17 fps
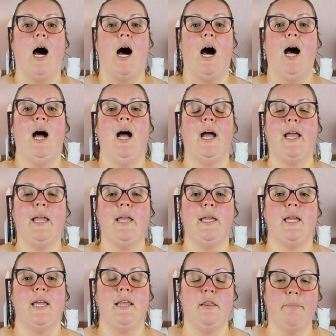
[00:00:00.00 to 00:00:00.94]

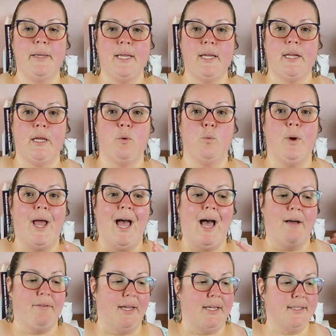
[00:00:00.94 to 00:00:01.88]
I, in the beginning, would
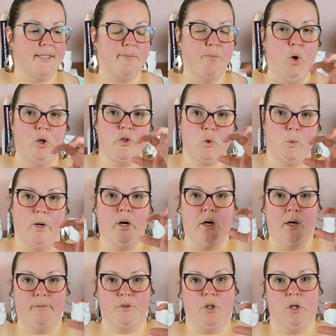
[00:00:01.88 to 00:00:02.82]
have a small square
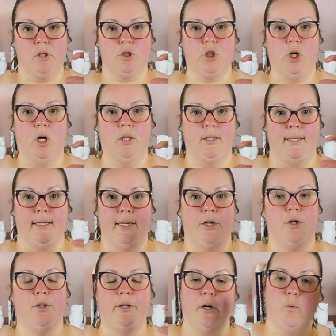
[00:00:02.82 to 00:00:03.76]
of dark chocolate
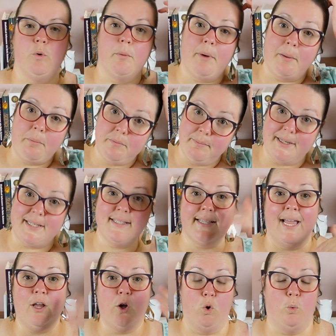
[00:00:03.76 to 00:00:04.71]
here and there when my, my
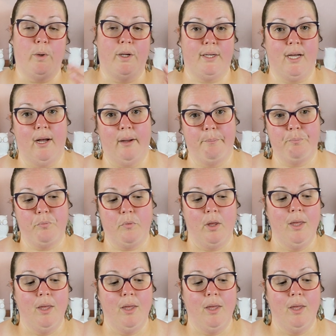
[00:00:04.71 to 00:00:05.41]
cycle would come.